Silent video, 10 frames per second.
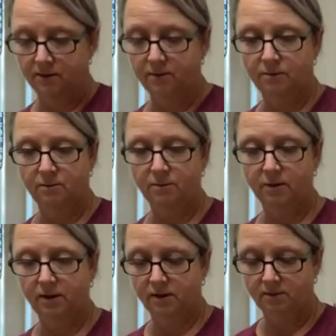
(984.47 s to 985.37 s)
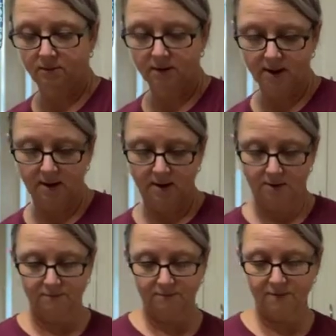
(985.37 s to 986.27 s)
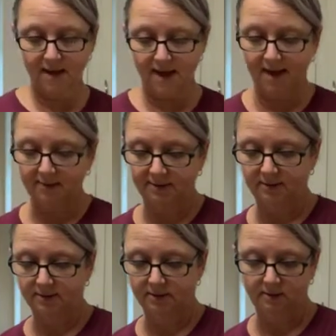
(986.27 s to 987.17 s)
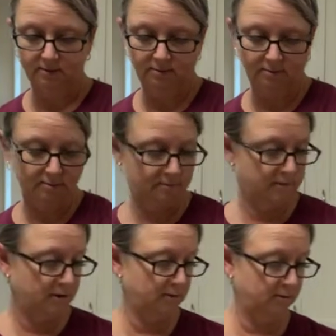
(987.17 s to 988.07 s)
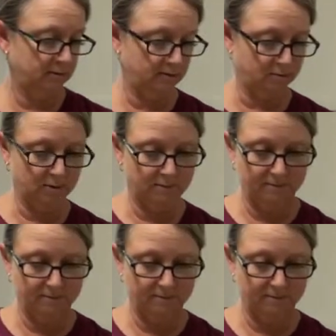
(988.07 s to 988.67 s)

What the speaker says: They're really getting ready fast. Better use this one.